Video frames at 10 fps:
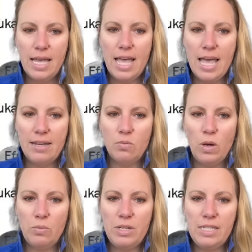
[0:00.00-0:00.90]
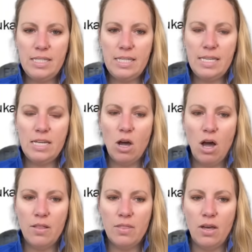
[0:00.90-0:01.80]
And what we see
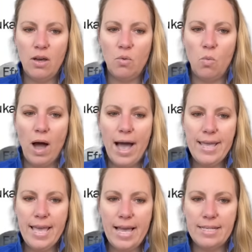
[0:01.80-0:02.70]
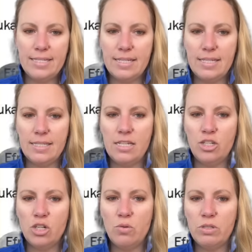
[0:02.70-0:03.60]
on the y-axis, it
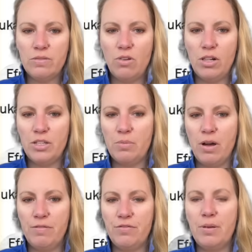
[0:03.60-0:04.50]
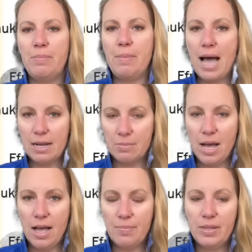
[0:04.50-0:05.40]
shows the volume of
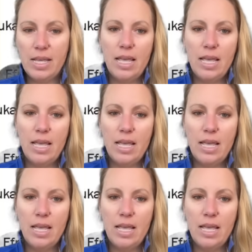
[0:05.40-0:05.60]
magma